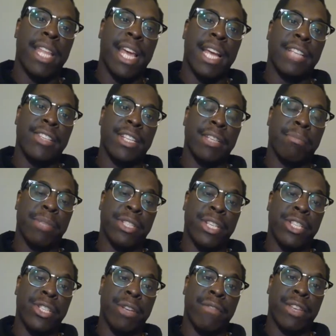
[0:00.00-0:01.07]
that is in a
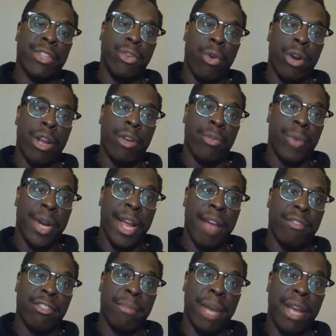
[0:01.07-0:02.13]
position of authority where you
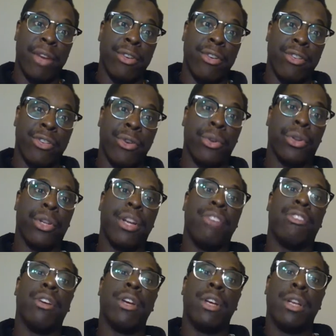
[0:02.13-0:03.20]
have somebody under your
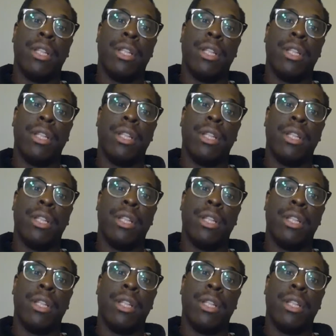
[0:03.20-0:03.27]
tutelage,